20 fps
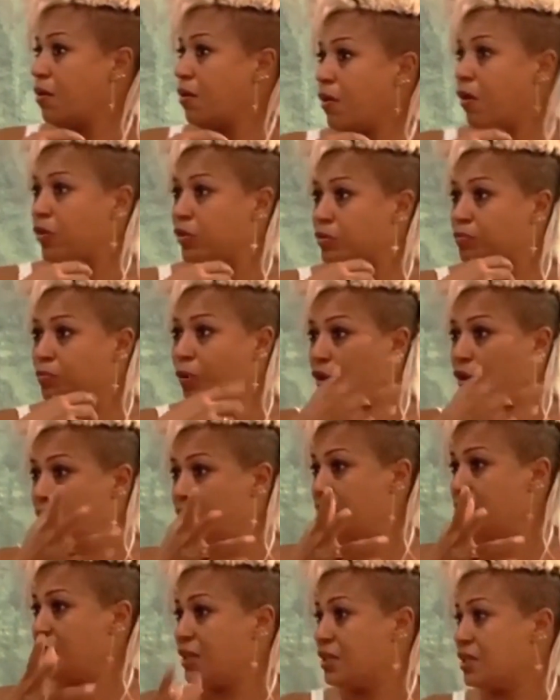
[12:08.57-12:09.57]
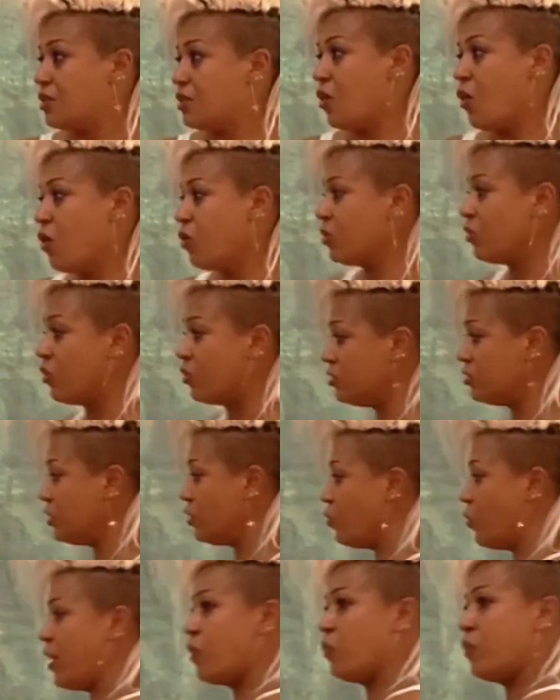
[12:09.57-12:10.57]
on politics or on the
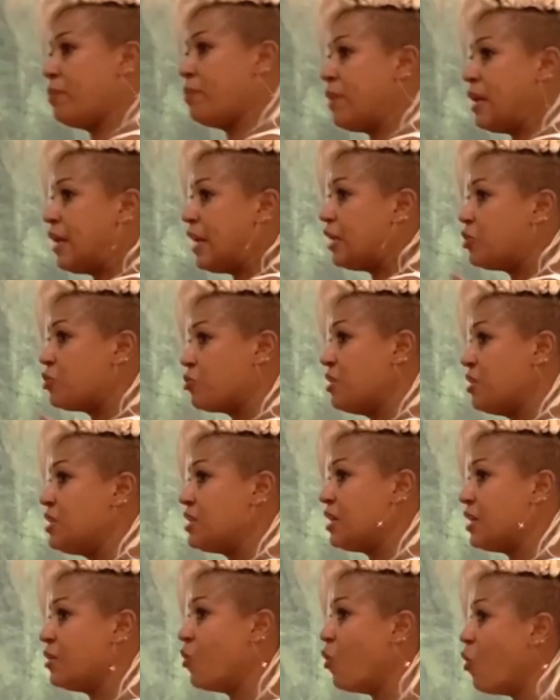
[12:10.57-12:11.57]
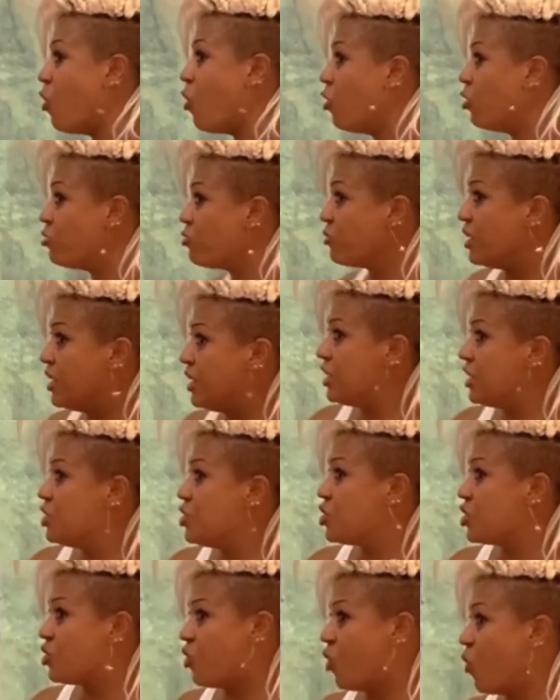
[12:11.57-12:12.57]
way women are treated or on
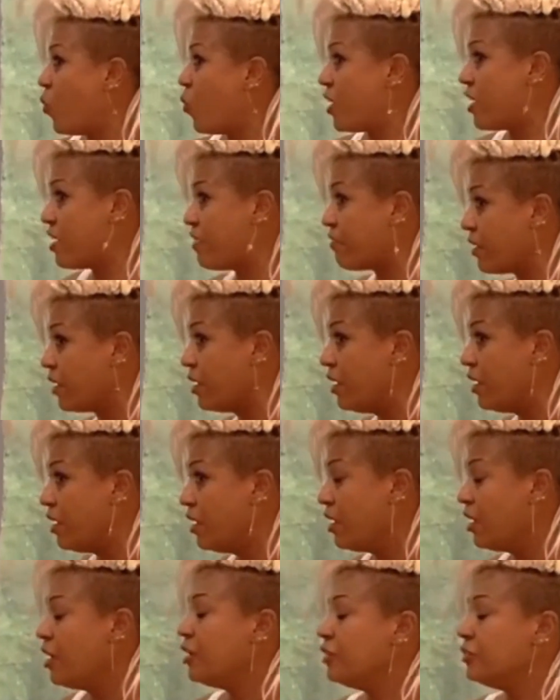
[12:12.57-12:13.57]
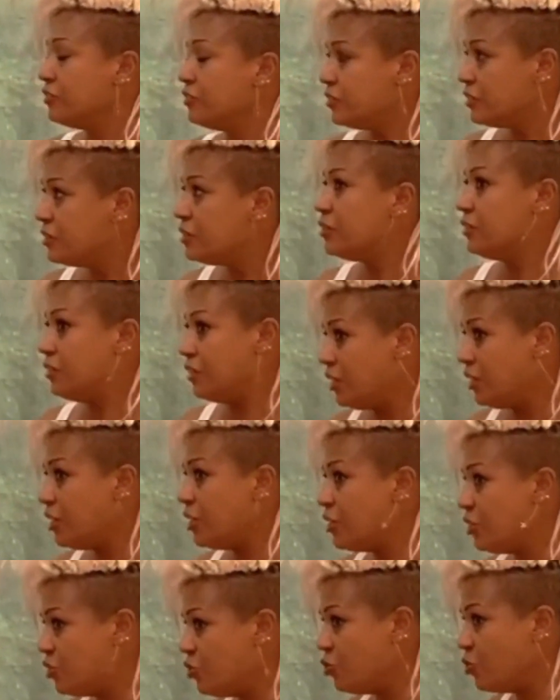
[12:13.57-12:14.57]
religion or whatever,
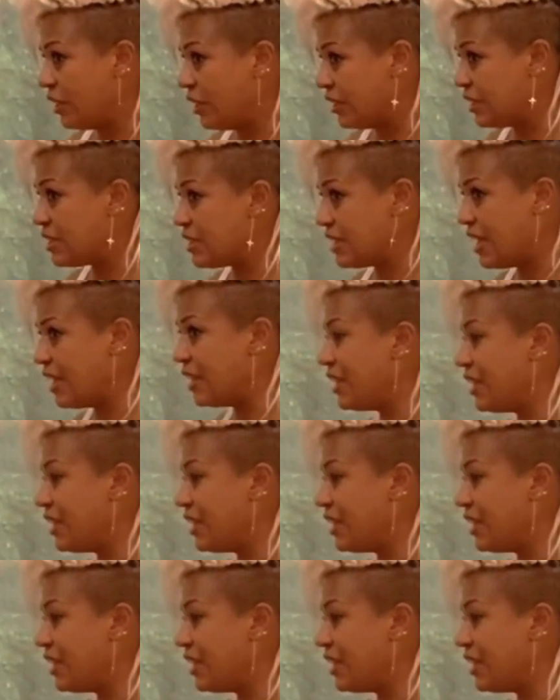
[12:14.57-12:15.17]
you understand